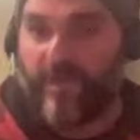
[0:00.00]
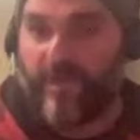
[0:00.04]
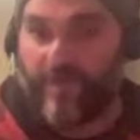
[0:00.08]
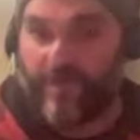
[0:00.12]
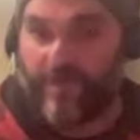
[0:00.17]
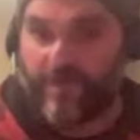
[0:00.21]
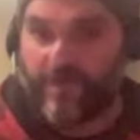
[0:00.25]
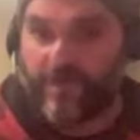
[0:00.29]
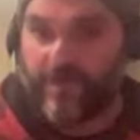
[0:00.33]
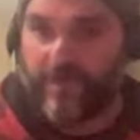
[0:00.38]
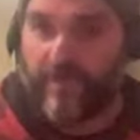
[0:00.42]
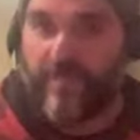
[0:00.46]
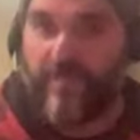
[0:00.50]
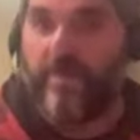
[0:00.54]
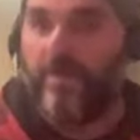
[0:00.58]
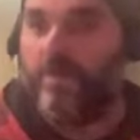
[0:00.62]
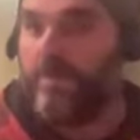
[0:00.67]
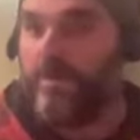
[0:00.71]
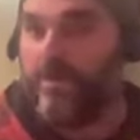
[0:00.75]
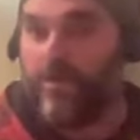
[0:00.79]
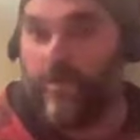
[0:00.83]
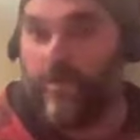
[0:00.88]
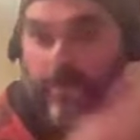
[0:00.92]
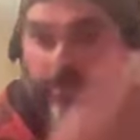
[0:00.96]
a lecture
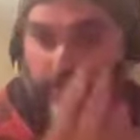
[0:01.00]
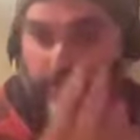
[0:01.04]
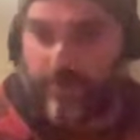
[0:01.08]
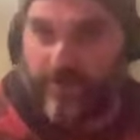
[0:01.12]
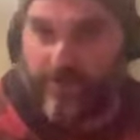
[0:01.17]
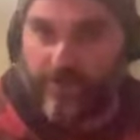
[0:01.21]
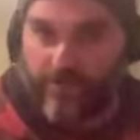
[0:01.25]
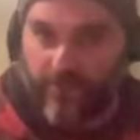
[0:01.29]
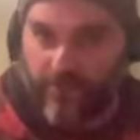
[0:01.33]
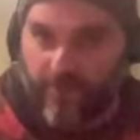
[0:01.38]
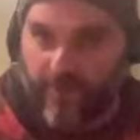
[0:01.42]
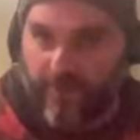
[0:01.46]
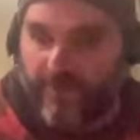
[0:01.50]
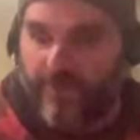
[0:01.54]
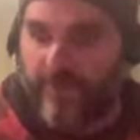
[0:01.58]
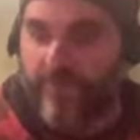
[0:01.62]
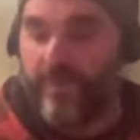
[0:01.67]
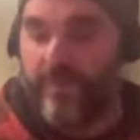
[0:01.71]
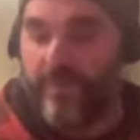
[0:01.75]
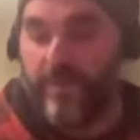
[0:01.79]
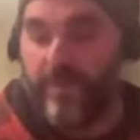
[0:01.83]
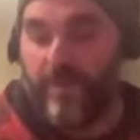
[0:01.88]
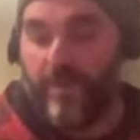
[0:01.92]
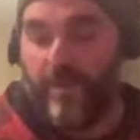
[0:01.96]
or
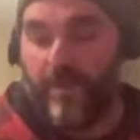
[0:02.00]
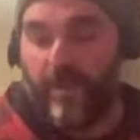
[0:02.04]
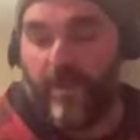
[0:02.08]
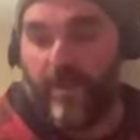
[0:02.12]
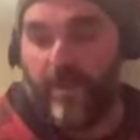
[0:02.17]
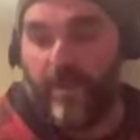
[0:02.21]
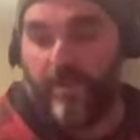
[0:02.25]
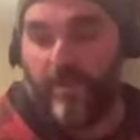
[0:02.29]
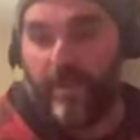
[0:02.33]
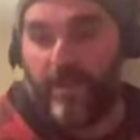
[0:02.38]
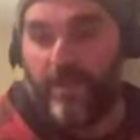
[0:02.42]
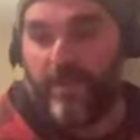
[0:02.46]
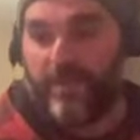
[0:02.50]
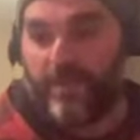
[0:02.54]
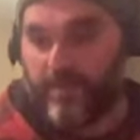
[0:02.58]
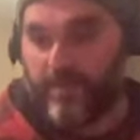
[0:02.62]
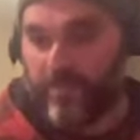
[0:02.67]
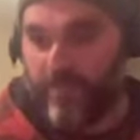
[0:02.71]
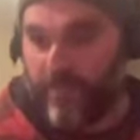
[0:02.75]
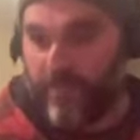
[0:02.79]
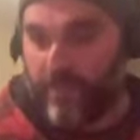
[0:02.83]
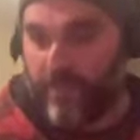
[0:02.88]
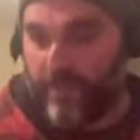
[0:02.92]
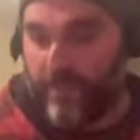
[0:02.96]
tutorial? Are you
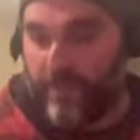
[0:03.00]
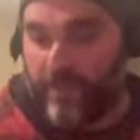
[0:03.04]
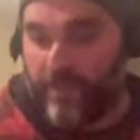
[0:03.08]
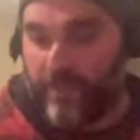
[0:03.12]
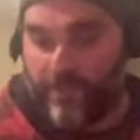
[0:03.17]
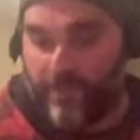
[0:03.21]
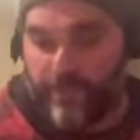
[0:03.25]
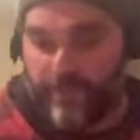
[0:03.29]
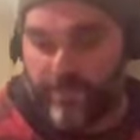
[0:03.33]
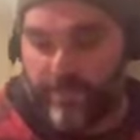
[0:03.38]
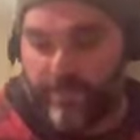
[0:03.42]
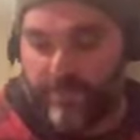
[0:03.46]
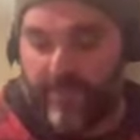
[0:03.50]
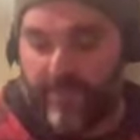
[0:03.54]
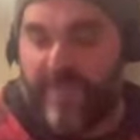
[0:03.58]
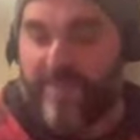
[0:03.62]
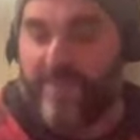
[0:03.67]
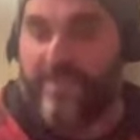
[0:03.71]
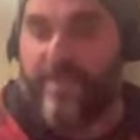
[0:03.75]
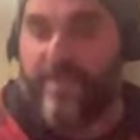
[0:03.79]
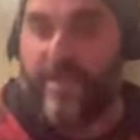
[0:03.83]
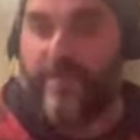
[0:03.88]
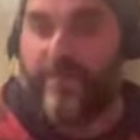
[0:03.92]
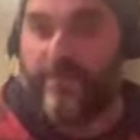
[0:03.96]
somebody who just
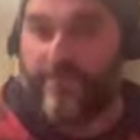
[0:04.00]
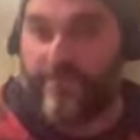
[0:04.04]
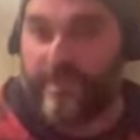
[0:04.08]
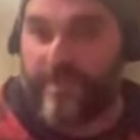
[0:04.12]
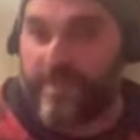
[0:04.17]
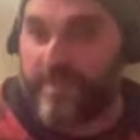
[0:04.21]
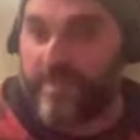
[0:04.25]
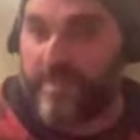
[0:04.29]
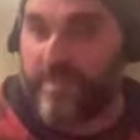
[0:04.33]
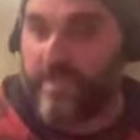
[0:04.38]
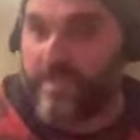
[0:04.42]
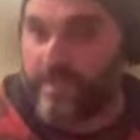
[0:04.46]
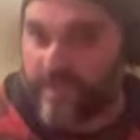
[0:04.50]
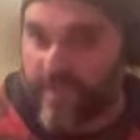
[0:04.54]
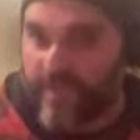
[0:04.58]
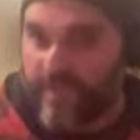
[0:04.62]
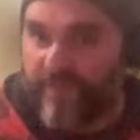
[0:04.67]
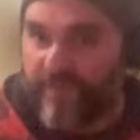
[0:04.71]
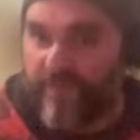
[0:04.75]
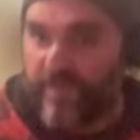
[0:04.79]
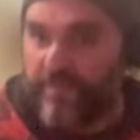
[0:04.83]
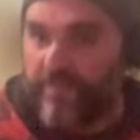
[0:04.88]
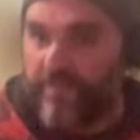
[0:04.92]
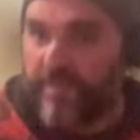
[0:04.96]
writes generalistic
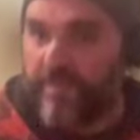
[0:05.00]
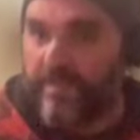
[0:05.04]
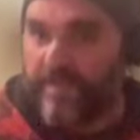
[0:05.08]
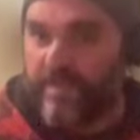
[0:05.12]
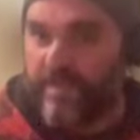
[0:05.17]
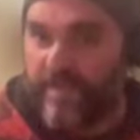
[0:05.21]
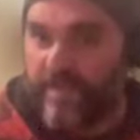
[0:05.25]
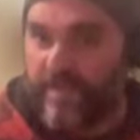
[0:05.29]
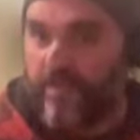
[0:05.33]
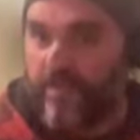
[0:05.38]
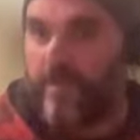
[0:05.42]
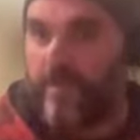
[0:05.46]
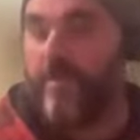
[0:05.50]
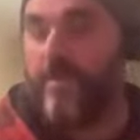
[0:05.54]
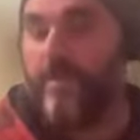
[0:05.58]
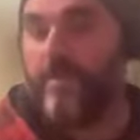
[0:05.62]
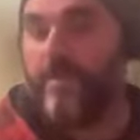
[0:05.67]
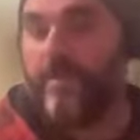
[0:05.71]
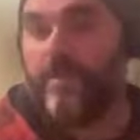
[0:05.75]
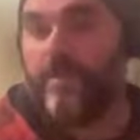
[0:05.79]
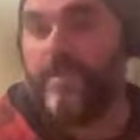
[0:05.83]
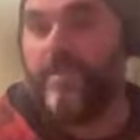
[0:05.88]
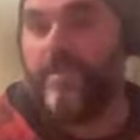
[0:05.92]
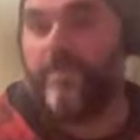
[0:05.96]
stuff that's being said?
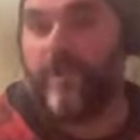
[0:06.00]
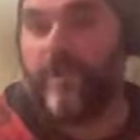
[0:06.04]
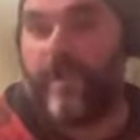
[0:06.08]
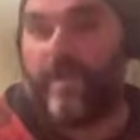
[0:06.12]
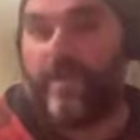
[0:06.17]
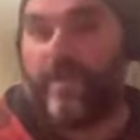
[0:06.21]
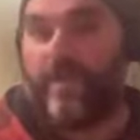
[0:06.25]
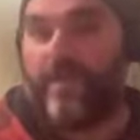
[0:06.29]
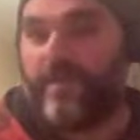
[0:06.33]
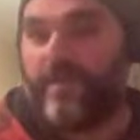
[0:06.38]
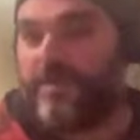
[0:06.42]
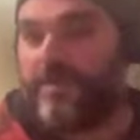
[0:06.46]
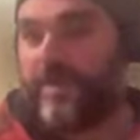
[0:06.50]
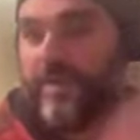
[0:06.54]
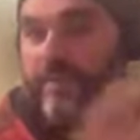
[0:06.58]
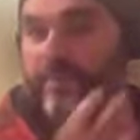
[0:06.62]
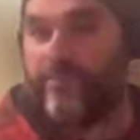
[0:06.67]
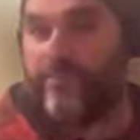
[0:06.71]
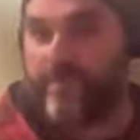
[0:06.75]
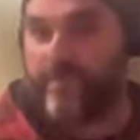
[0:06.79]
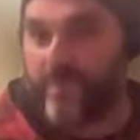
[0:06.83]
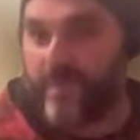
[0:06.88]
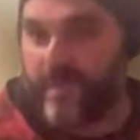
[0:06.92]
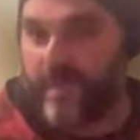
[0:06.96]
Do you write about the
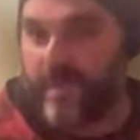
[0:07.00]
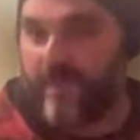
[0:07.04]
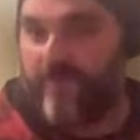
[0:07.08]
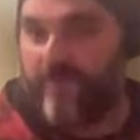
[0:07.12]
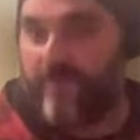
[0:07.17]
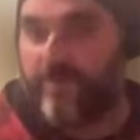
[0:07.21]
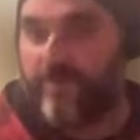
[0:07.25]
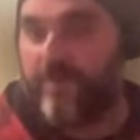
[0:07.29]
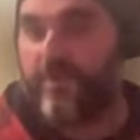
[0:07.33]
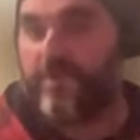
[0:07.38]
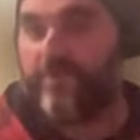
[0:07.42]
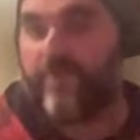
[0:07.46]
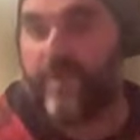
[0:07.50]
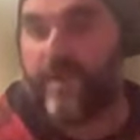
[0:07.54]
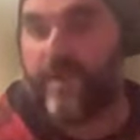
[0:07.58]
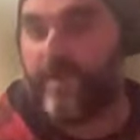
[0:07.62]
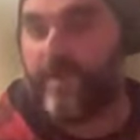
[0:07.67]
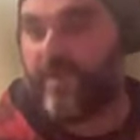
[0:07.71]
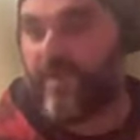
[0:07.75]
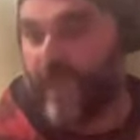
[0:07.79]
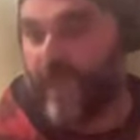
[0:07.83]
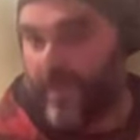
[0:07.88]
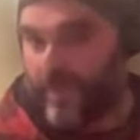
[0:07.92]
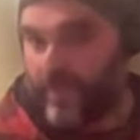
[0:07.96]
general stuff, or do you write
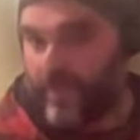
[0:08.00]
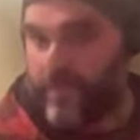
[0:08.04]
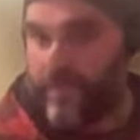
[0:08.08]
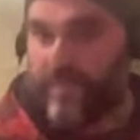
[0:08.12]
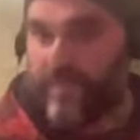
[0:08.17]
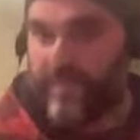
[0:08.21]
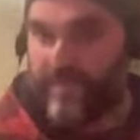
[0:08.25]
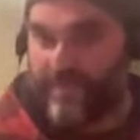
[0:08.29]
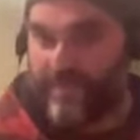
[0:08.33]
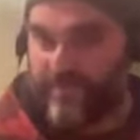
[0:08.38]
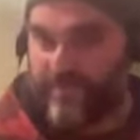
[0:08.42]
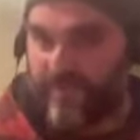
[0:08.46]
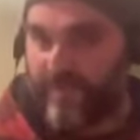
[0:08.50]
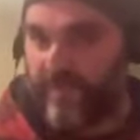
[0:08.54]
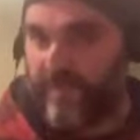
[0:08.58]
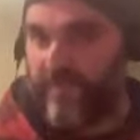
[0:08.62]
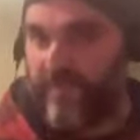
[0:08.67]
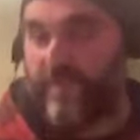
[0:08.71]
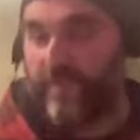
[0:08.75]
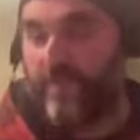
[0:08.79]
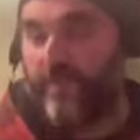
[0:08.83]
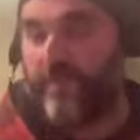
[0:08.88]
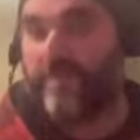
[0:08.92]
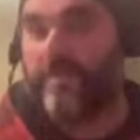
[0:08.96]
about the actual specific
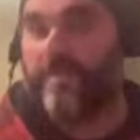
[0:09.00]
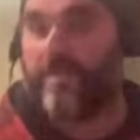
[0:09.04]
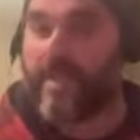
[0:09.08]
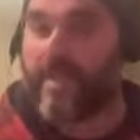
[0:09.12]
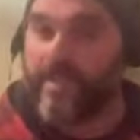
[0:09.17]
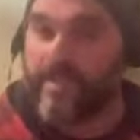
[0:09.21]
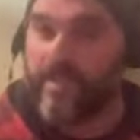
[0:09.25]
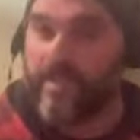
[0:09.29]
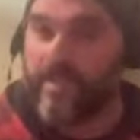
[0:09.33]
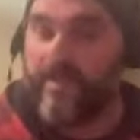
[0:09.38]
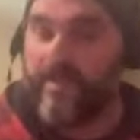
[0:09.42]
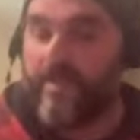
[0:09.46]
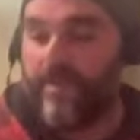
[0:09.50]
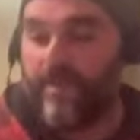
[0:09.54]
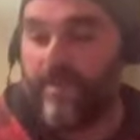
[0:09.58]
thing that was said?